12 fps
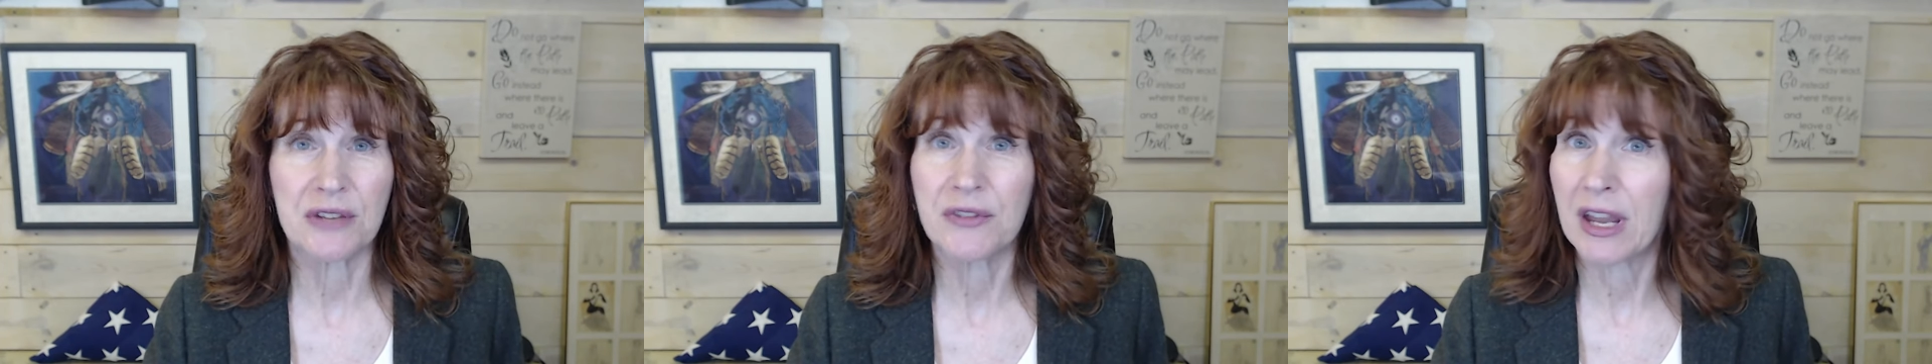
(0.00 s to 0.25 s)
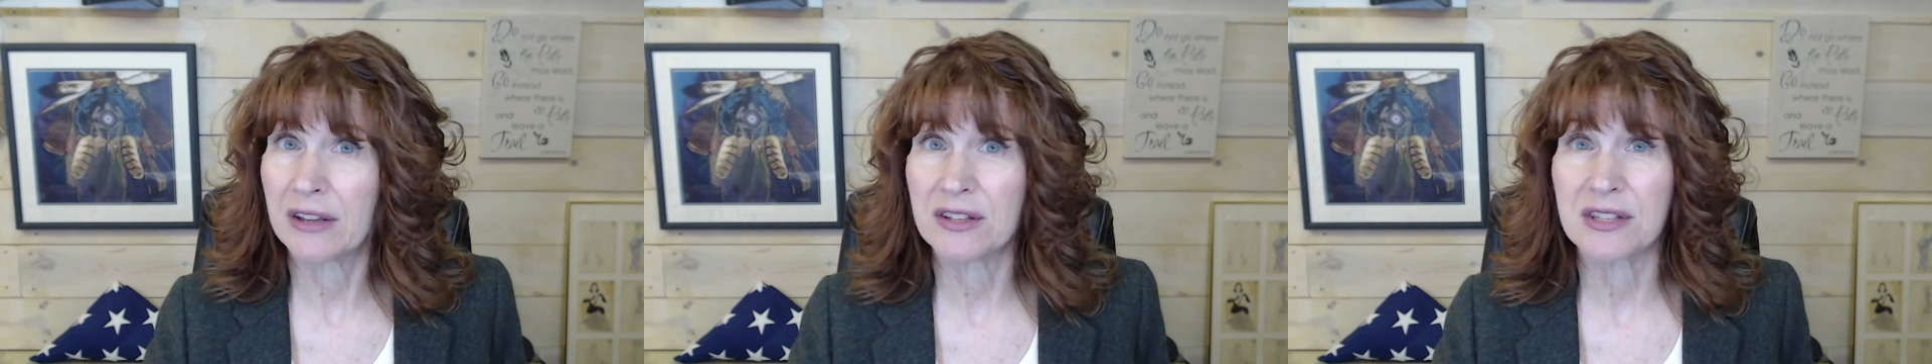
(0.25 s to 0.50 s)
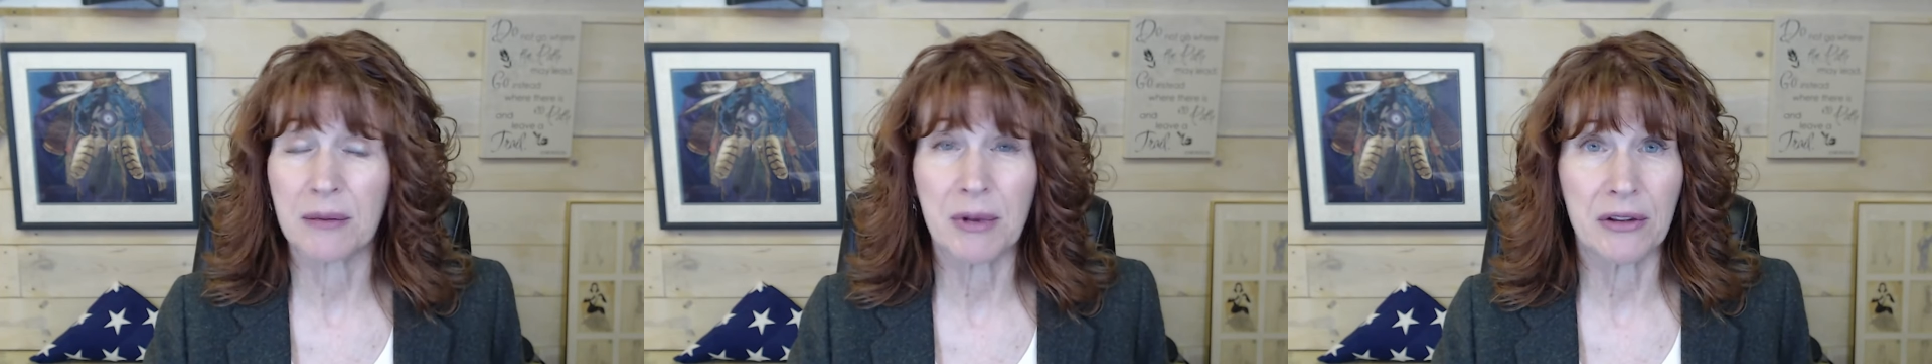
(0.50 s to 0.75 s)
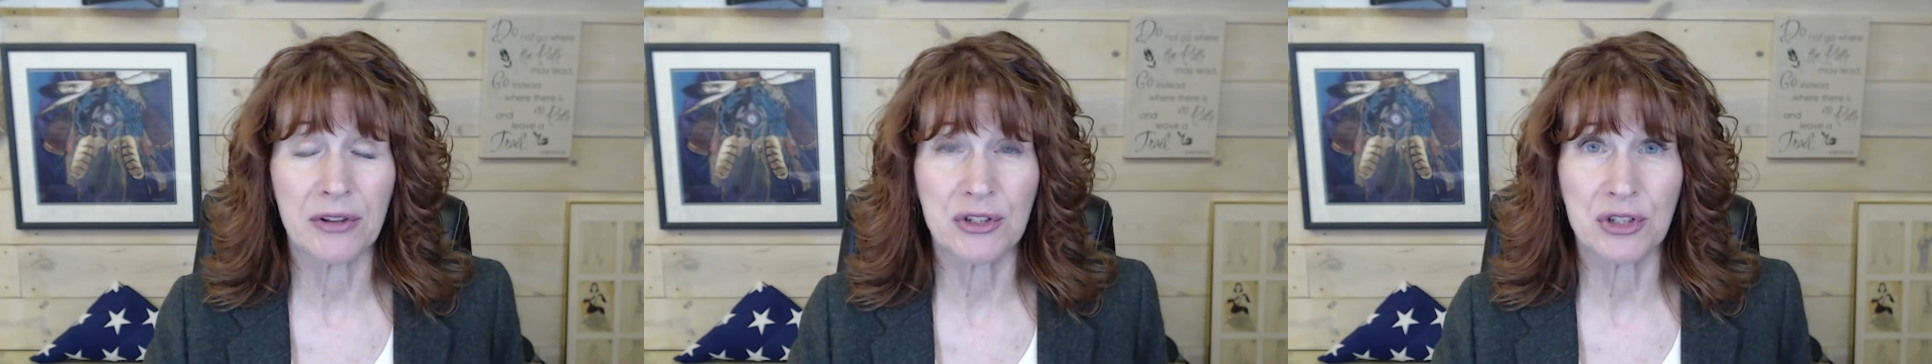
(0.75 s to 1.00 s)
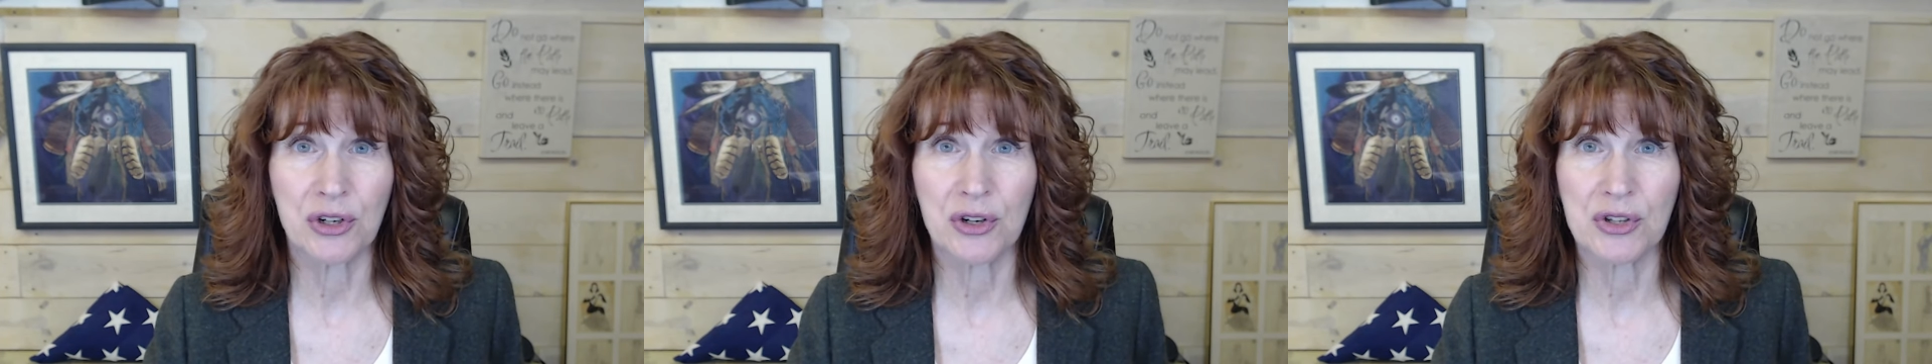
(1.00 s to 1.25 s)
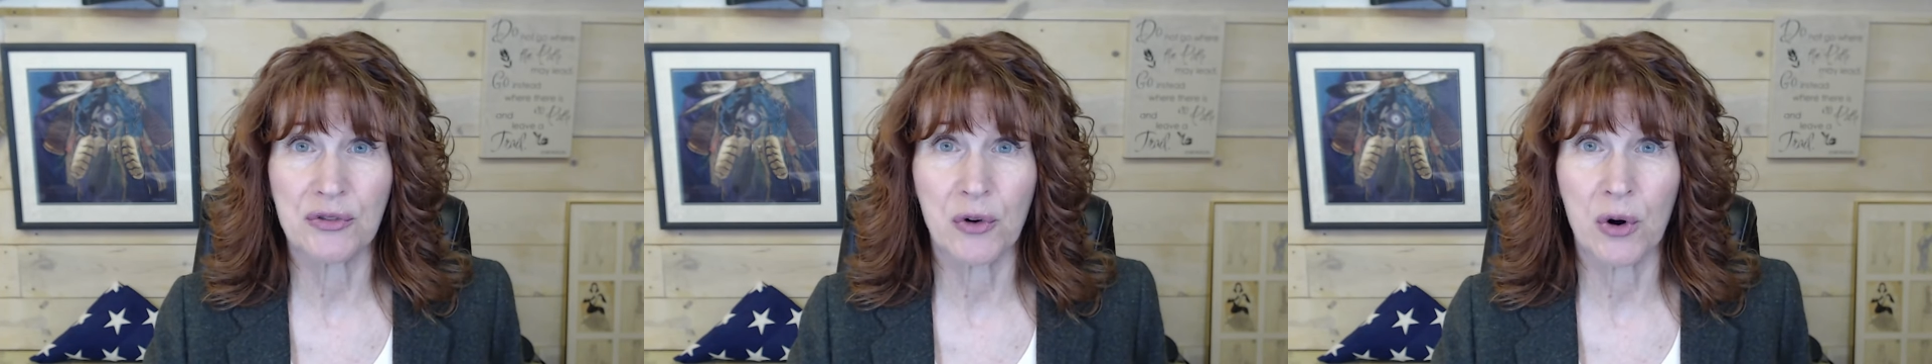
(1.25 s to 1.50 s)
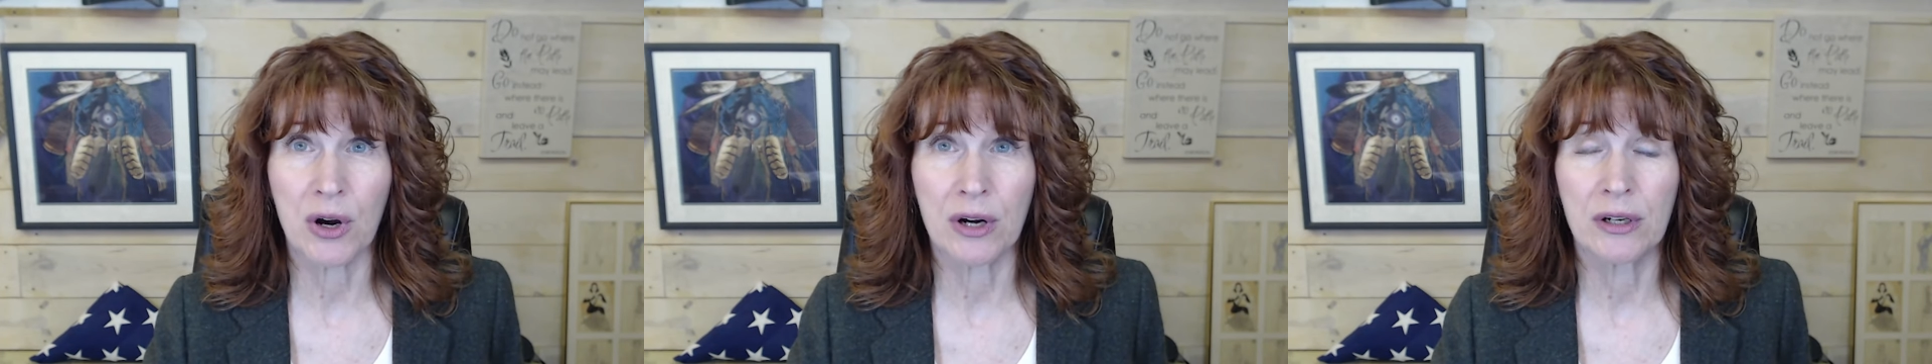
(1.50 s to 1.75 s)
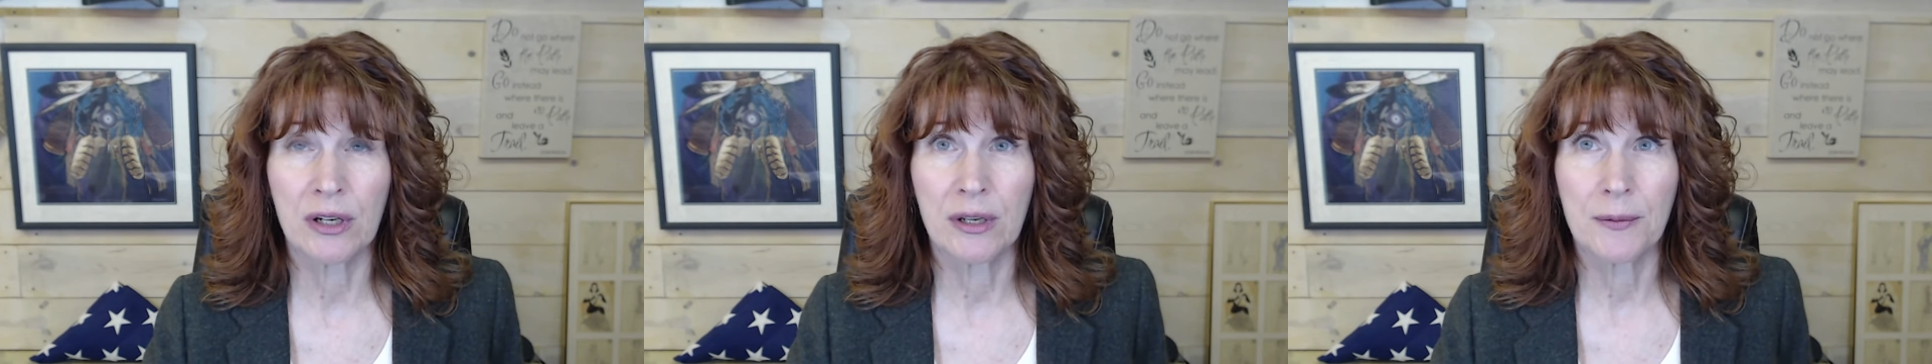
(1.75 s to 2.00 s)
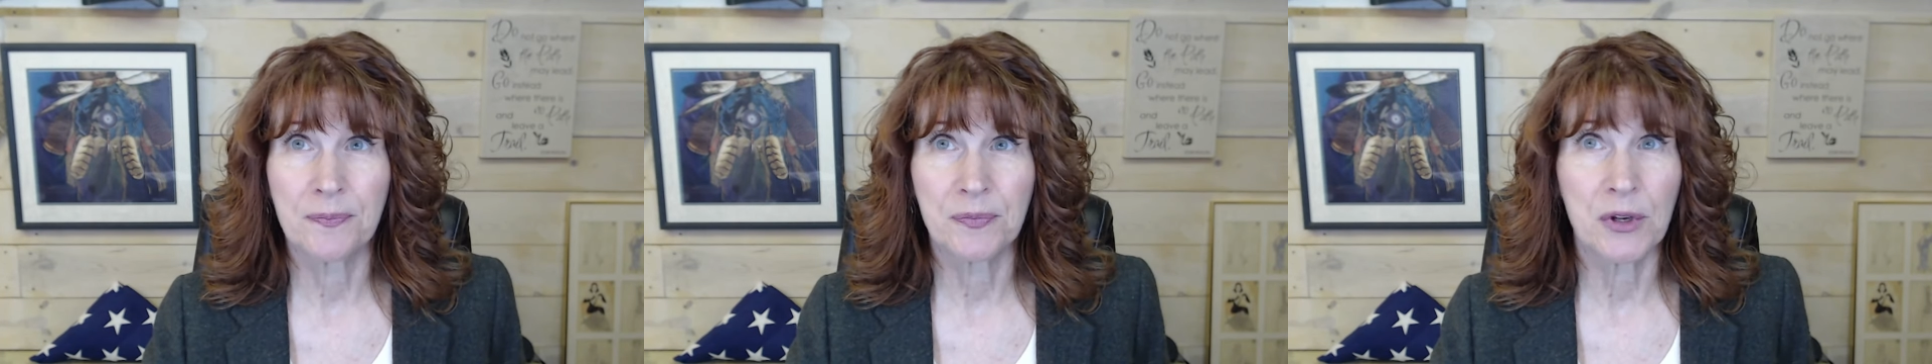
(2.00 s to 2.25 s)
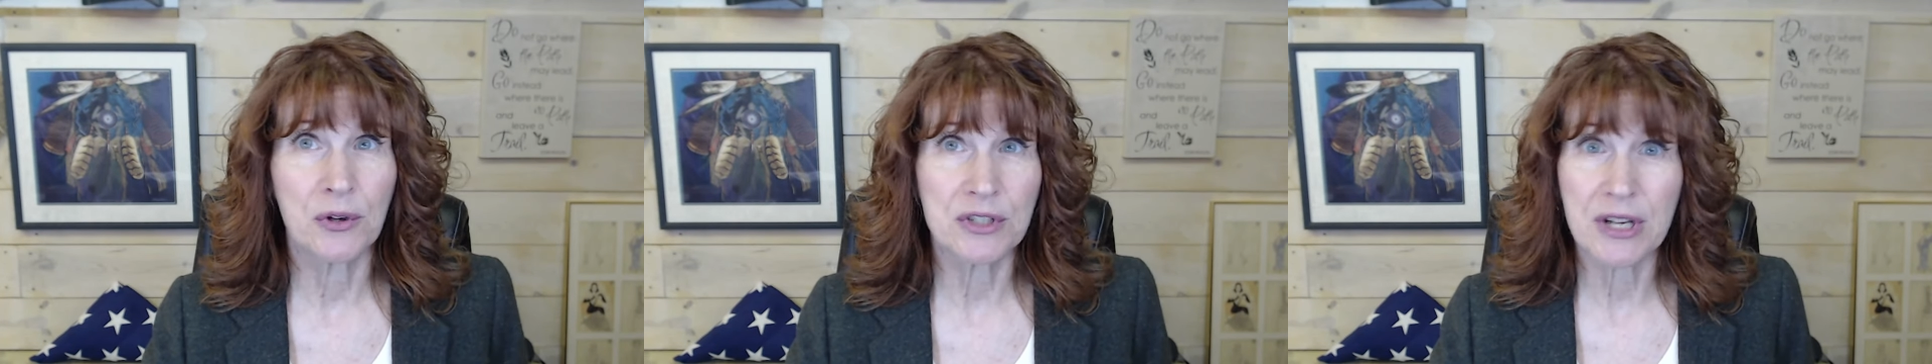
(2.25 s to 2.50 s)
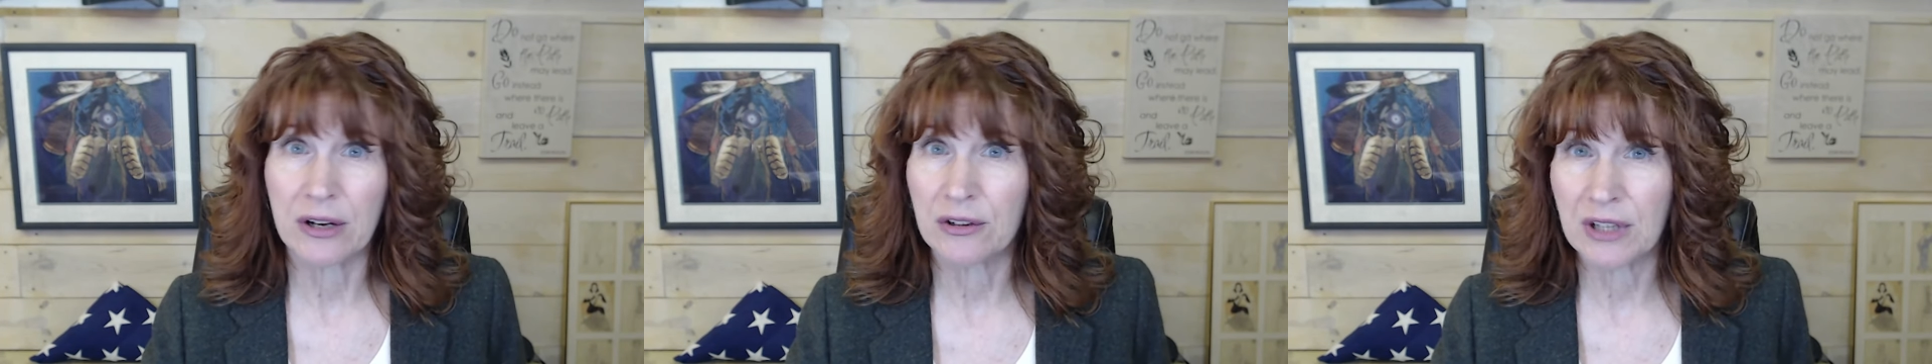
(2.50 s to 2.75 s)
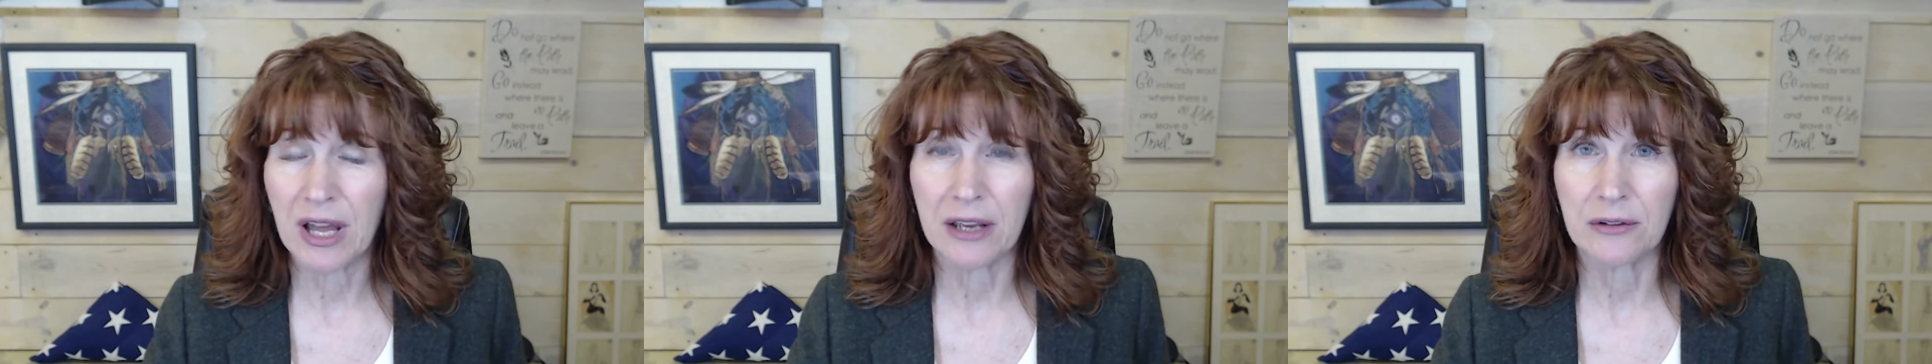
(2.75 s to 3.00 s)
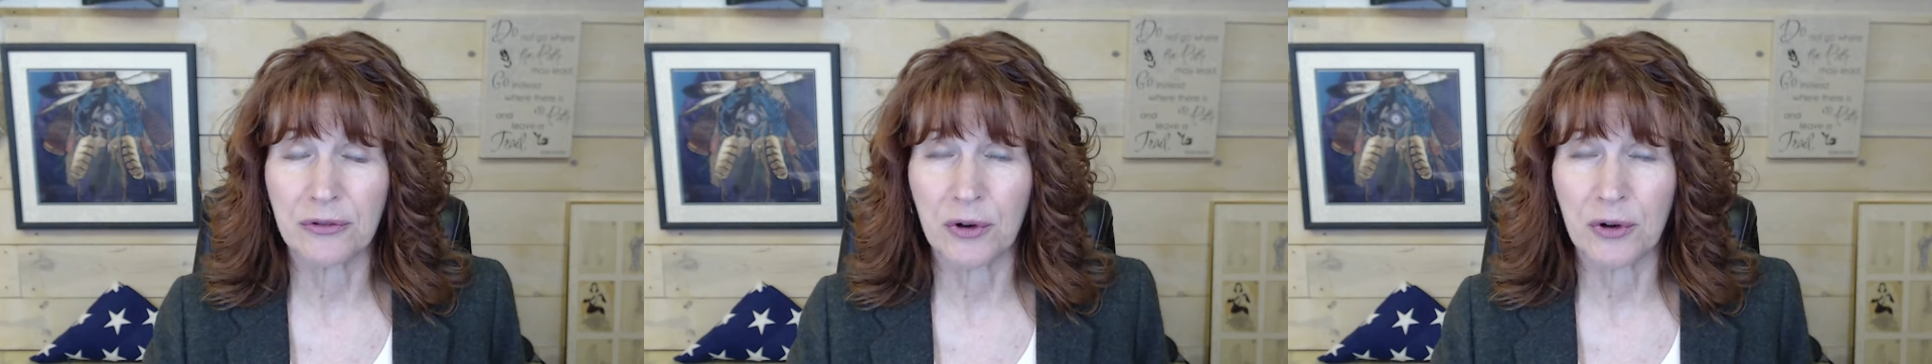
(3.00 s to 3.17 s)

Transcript: Have you had the same health insurance for your entire life?